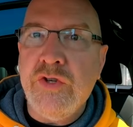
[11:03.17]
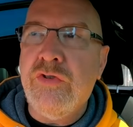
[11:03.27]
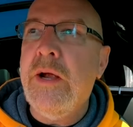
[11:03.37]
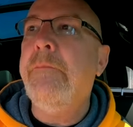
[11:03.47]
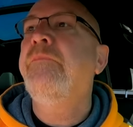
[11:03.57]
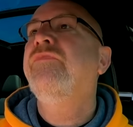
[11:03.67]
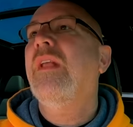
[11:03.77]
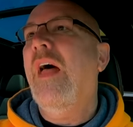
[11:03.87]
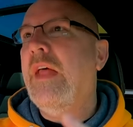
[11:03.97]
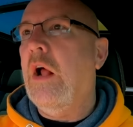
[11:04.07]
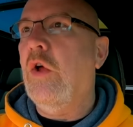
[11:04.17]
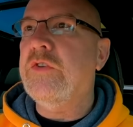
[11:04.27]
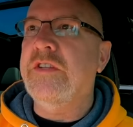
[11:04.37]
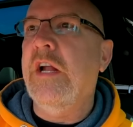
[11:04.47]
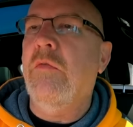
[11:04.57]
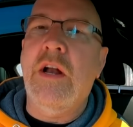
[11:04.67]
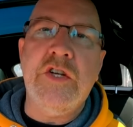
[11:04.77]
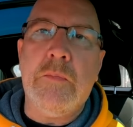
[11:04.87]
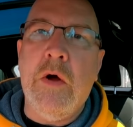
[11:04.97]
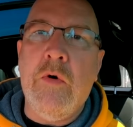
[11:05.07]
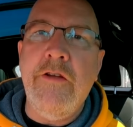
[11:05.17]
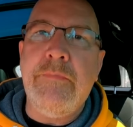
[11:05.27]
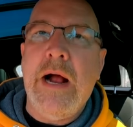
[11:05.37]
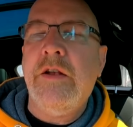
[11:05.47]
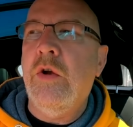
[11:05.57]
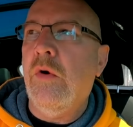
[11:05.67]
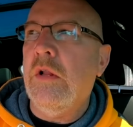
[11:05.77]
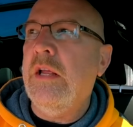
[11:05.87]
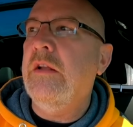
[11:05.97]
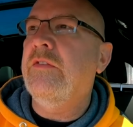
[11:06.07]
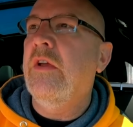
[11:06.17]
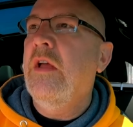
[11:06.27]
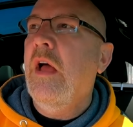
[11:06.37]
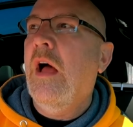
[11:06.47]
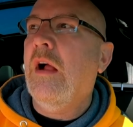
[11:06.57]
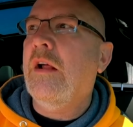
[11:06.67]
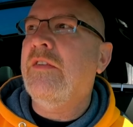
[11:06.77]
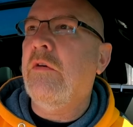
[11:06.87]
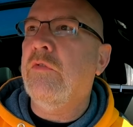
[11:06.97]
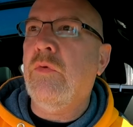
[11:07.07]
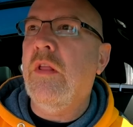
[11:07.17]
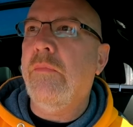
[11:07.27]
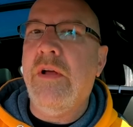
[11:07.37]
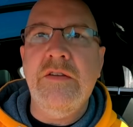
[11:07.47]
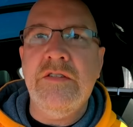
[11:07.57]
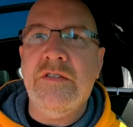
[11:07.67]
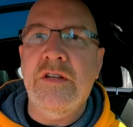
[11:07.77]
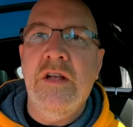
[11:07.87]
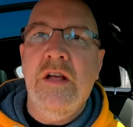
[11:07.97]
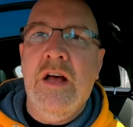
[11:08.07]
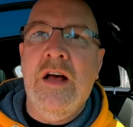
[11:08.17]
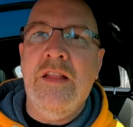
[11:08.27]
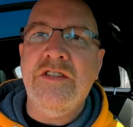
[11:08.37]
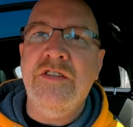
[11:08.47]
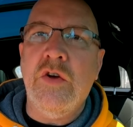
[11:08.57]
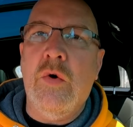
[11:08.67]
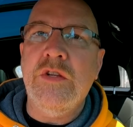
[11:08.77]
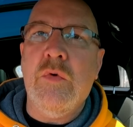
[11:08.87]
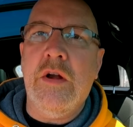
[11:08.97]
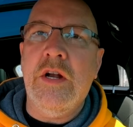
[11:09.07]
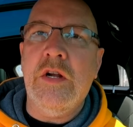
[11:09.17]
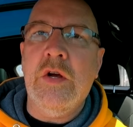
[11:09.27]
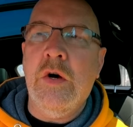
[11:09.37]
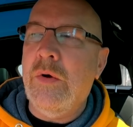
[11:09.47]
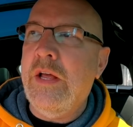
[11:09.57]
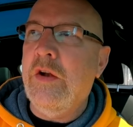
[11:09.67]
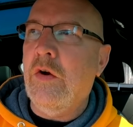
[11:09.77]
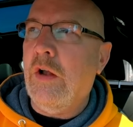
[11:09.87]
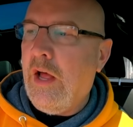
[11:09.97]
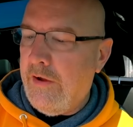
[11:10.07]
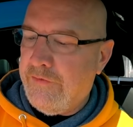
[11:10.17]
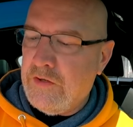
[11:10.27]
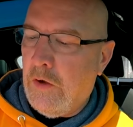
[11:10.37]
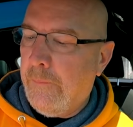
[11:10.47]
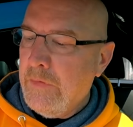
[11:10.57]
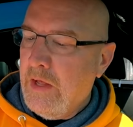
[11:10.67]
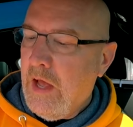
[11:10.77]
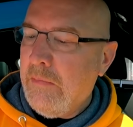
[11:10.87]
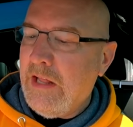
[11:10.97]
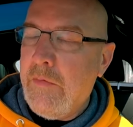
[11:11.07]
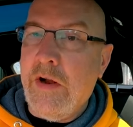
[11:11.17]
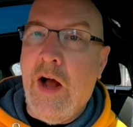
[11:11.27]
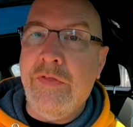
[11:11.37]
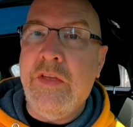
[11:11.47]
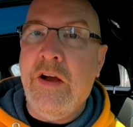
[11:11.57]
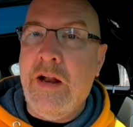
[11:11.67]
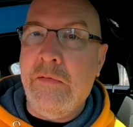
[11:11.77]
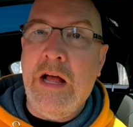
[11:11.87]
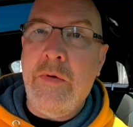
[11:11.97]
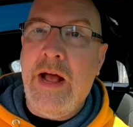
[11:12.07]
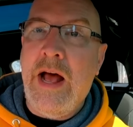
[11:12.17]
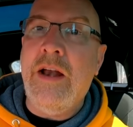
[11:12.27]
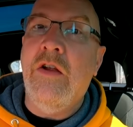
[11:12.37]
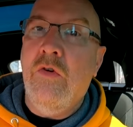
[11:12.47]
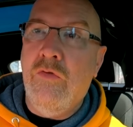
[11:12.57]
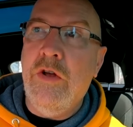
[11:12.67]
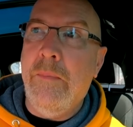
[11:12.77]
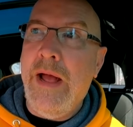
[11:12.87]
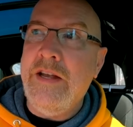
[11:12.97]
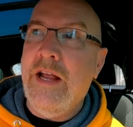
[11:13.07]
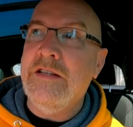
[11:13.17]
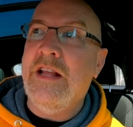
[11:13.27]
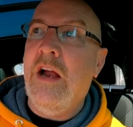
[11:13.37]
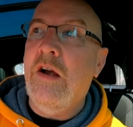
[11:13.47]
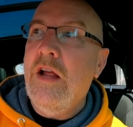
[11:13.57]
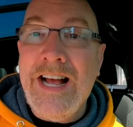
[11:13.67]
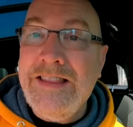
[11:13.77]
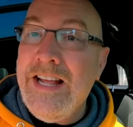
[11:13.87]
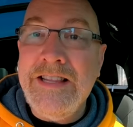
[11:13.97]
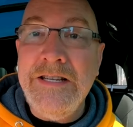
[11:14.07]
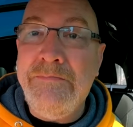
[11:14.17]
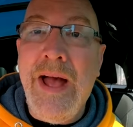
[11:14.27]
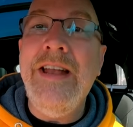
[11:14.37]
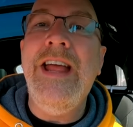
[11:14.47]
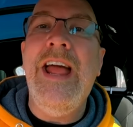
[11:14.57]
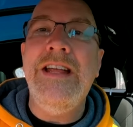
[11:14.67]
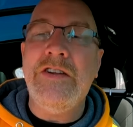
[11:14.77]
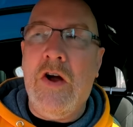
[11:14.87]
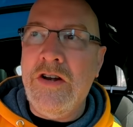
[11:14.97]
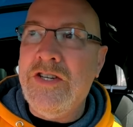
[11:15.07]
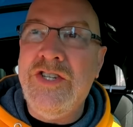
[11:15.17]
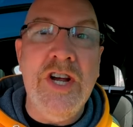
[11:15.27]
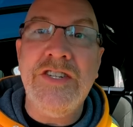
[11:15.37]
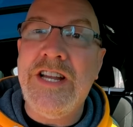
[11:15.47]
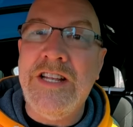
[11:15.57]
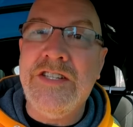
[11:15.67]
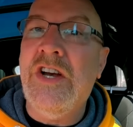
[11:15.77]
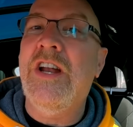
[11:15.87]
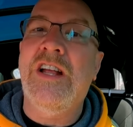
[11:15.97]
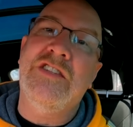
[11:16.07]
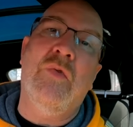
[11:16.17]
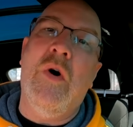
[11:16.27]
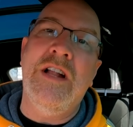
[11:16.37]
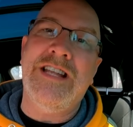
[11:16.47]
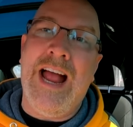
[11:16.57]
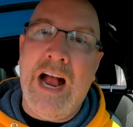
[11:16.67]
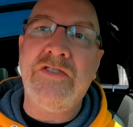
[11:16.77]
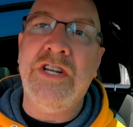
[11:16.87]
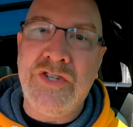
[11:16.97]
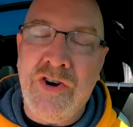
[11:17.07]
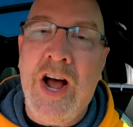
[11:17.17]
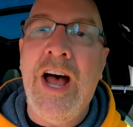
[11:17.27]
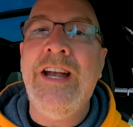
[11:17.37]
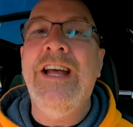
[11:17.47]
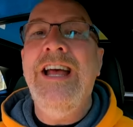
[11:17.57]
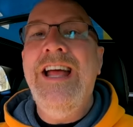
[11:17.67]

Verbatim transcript: trip and then I also did it when I took my wife back to New Orleans because uh, that was one of the places uh, that she's always wanted to go in her life. So I'm glad we got there and I'm glad we had real beignets there. I think these beignets are just as good as the ones I actually tried